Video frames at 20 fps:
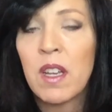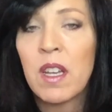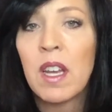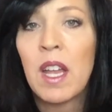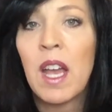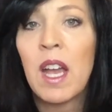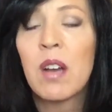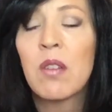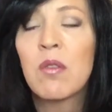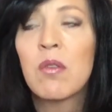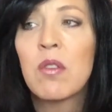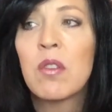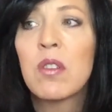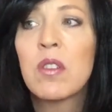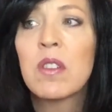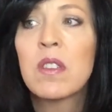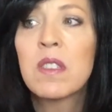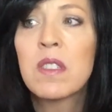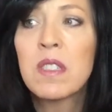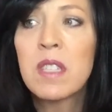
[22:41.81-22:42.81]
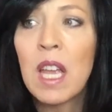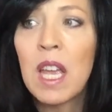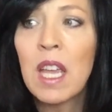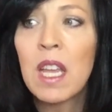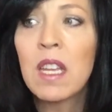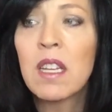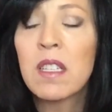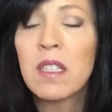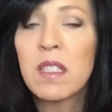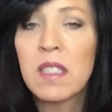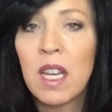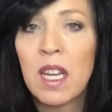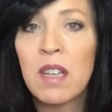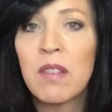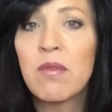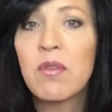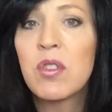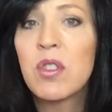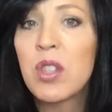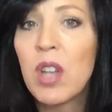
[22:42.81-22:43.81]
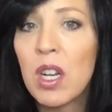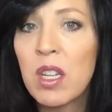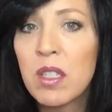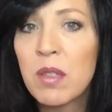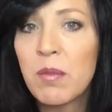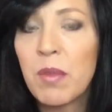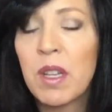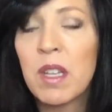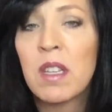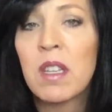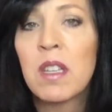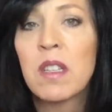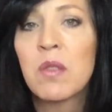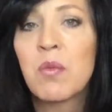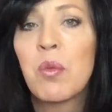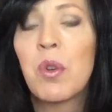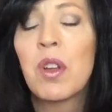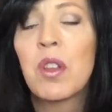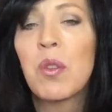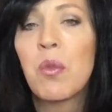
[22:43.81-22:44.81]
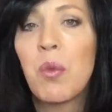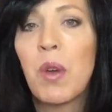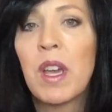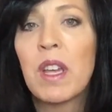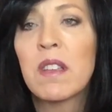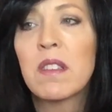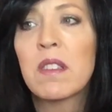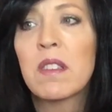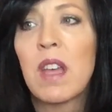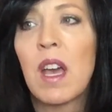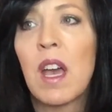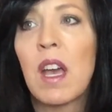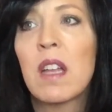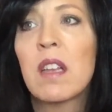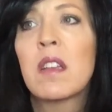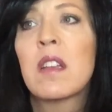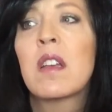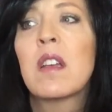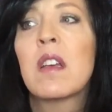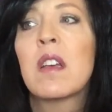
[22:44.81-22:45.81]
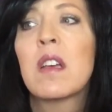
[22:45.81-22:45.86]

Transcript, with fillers: and how staying in a state of judgment is one of the ways that